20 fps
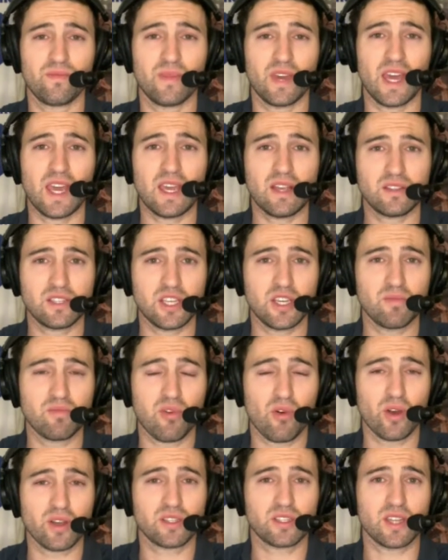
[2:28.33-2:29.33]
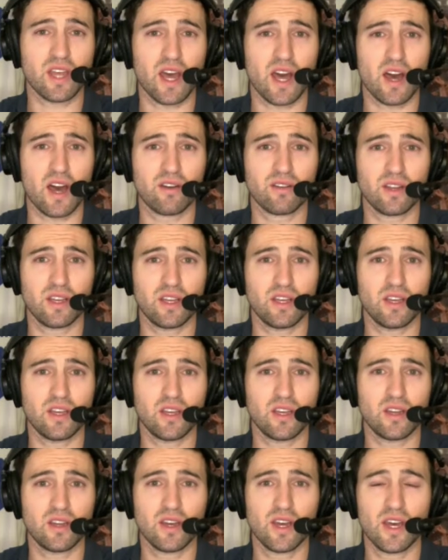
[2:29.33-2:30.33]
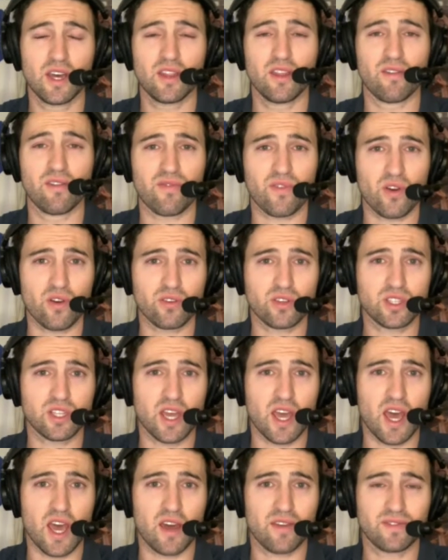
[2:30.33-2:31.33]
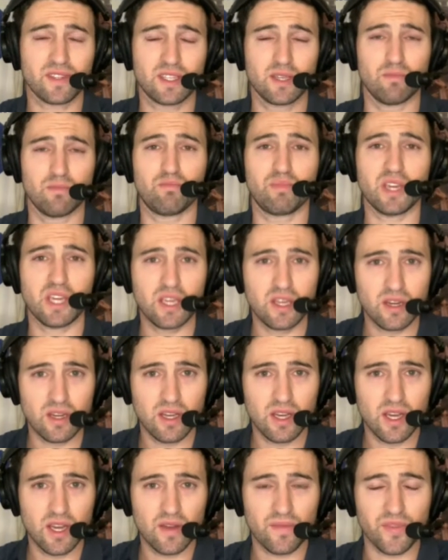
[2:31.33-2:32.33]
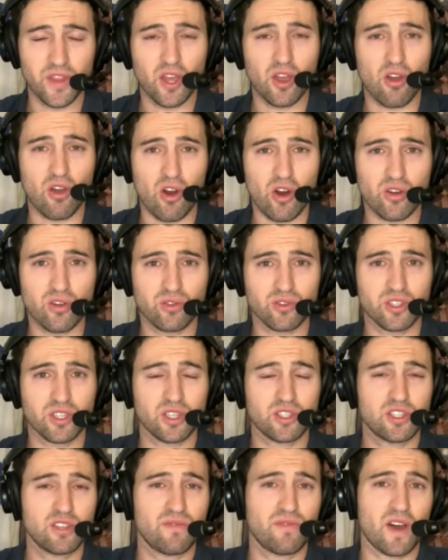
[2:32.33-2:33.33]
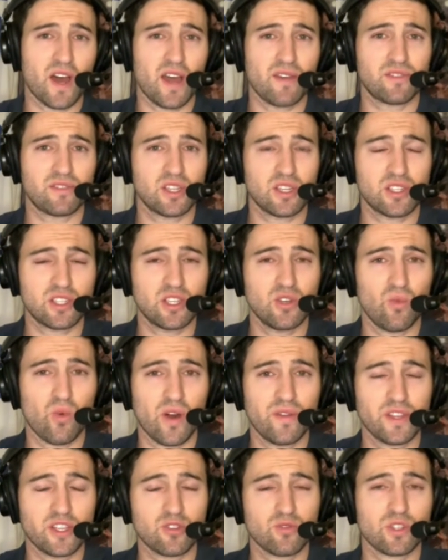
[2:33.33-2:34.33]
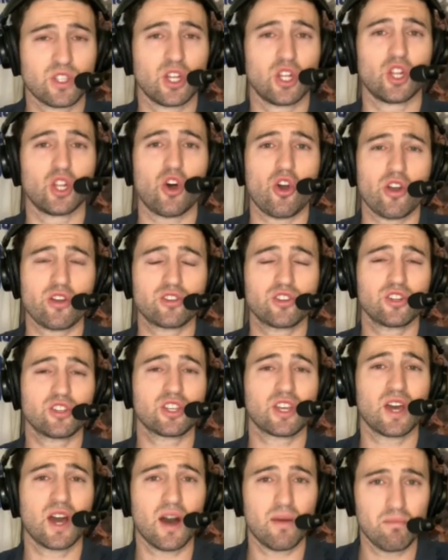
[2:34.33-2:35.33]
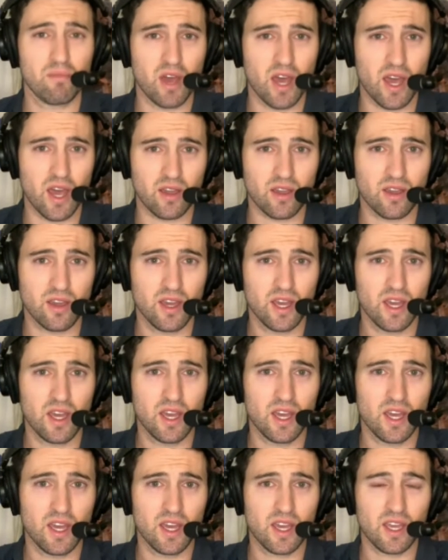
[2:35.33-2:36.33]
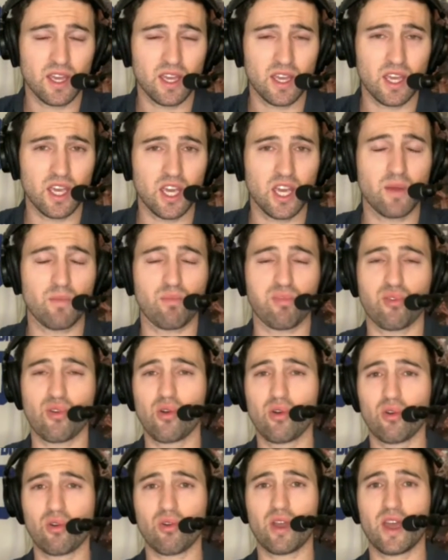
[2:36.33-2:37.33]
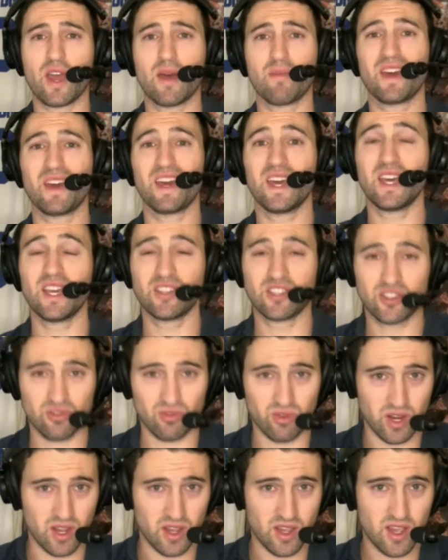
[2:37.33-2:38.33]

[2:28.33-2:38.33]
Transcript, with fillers: eighteen points down in the first half to beat the Cardinals sixty-five sixty-one. This was the largest comeback in program history